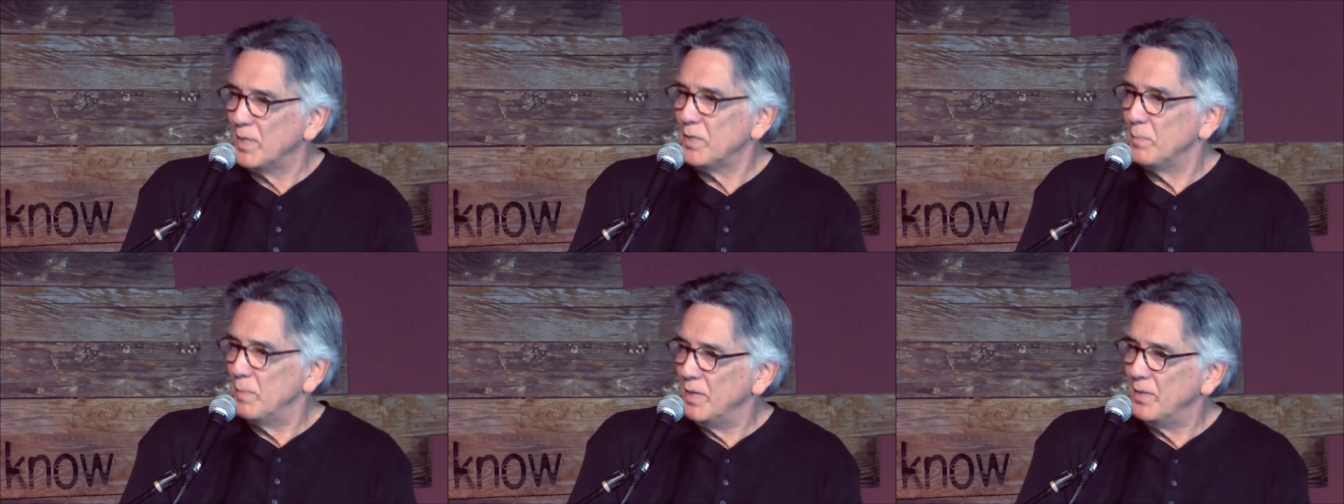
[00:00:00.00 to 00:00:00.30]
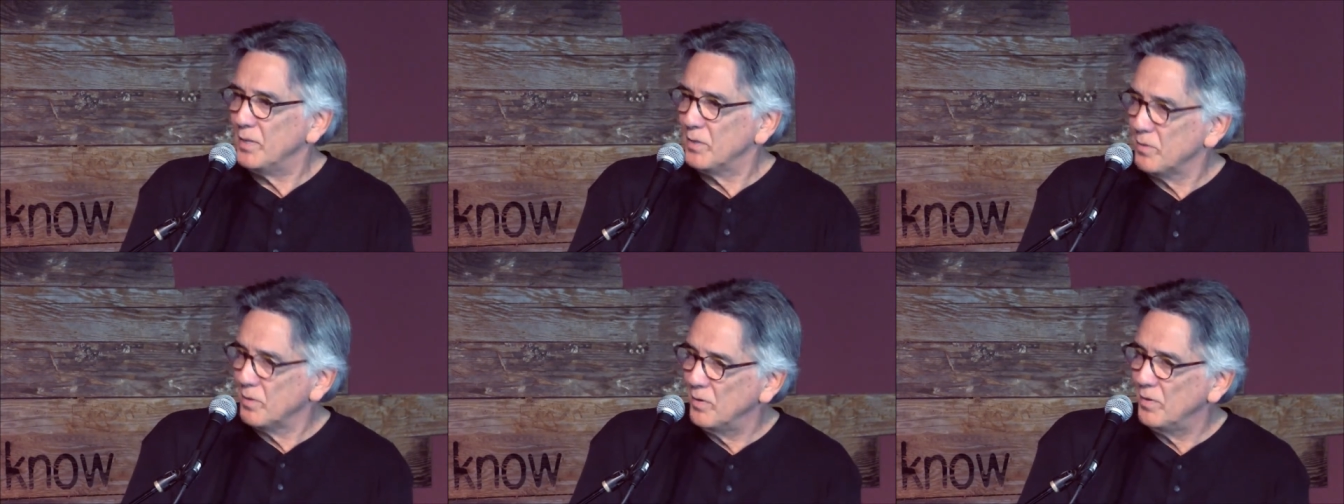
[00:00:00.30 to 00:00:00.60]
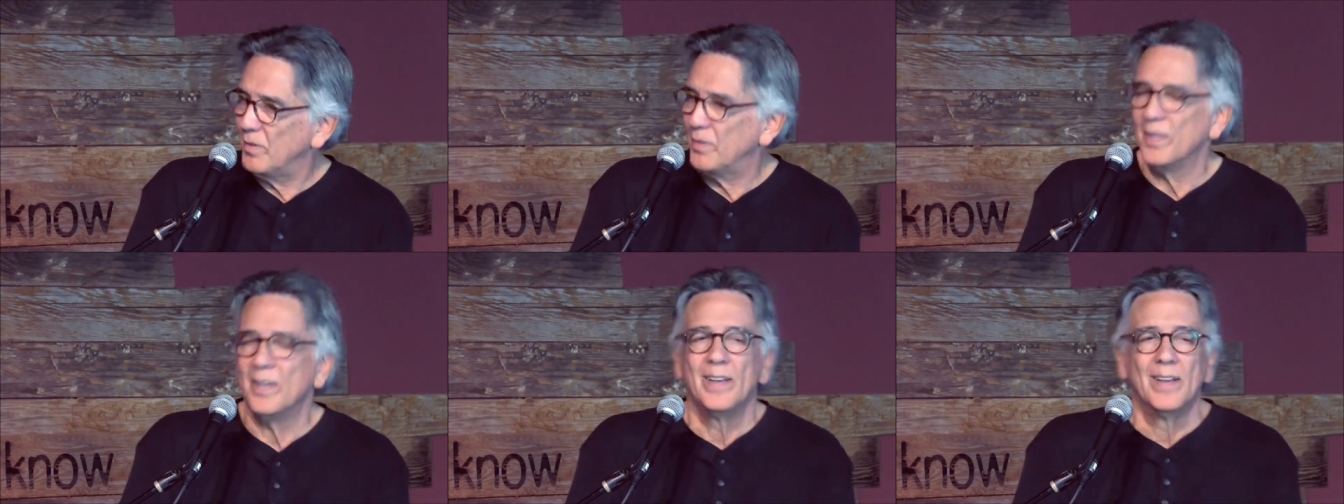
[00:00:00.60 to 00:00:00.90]
must be the
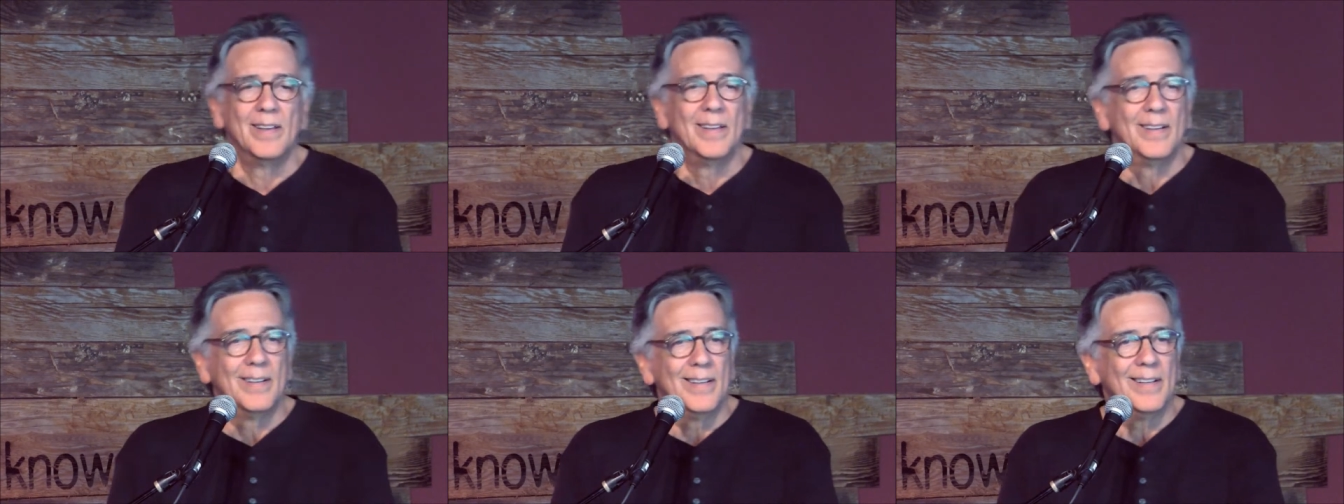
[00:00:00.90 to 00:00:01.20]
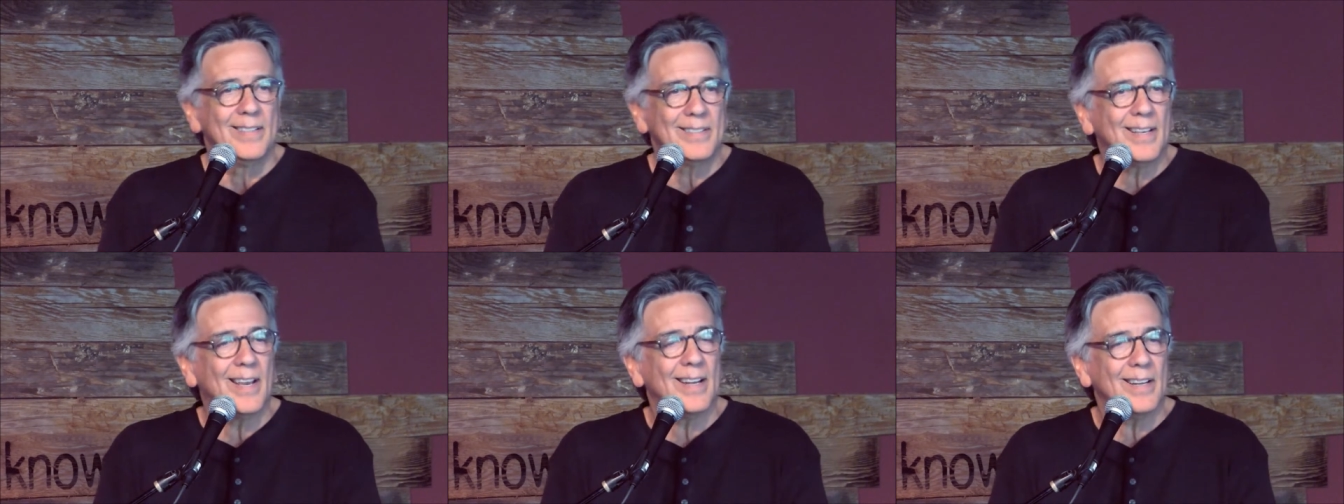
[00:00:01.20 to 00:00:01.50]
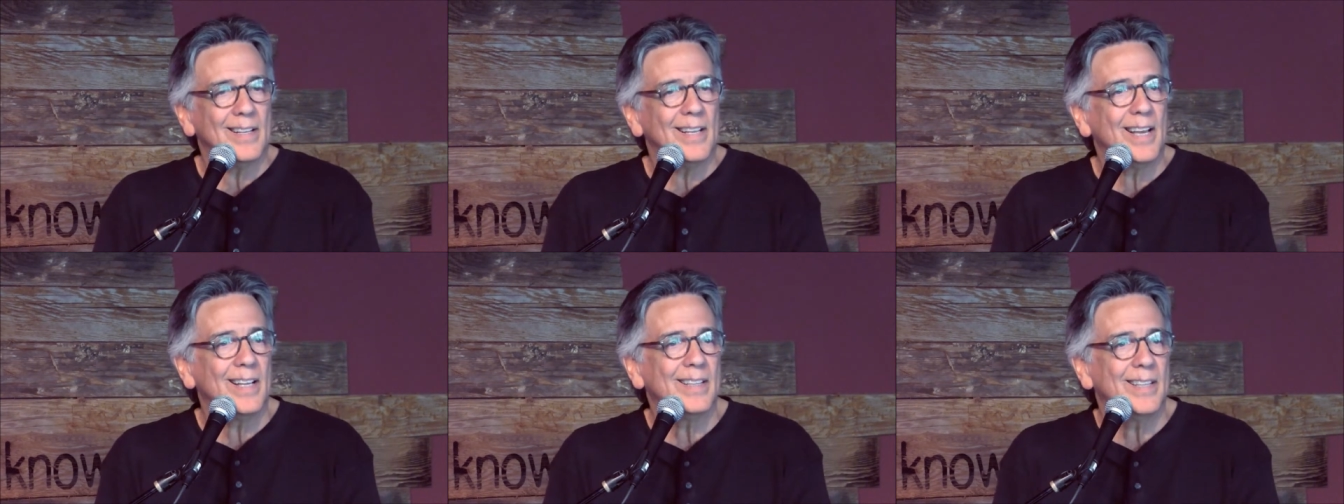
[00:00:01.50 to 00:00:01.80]
truth. It's
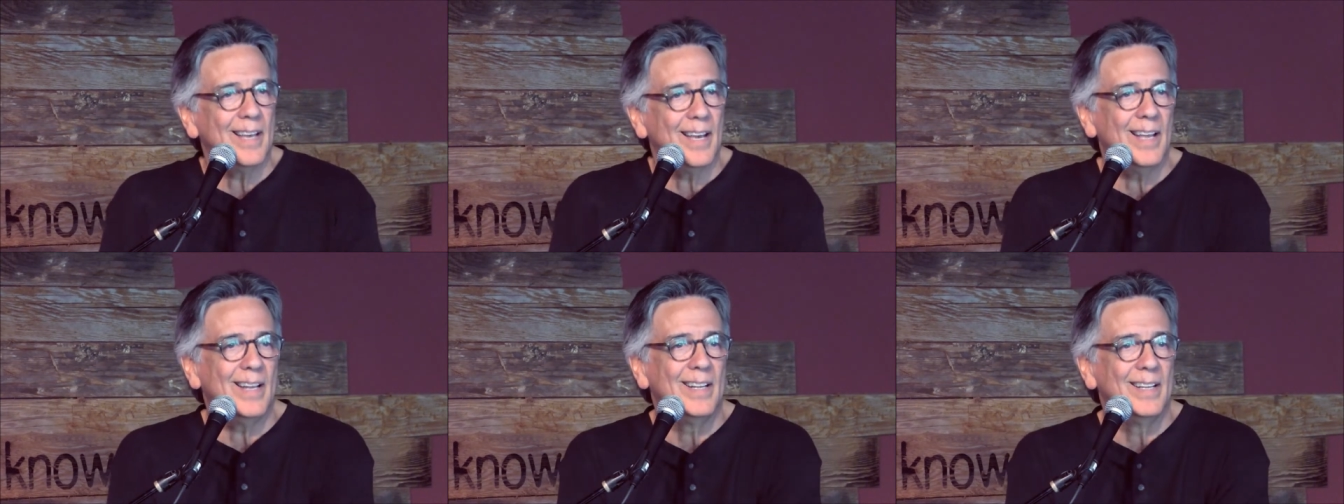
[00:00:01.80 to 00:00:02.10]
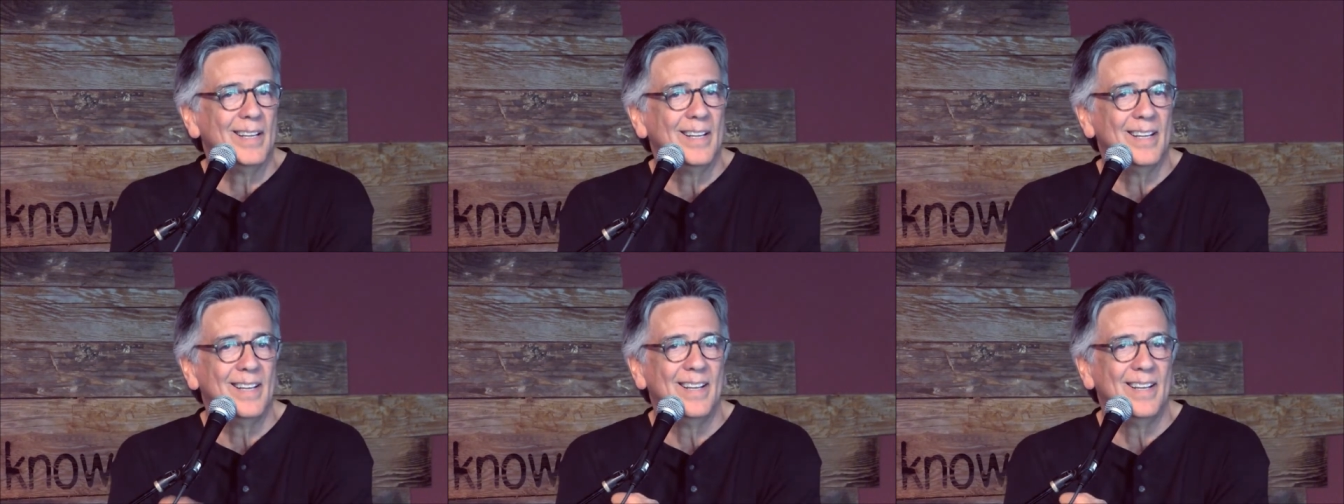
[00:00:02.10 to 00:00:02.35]
kind of like that.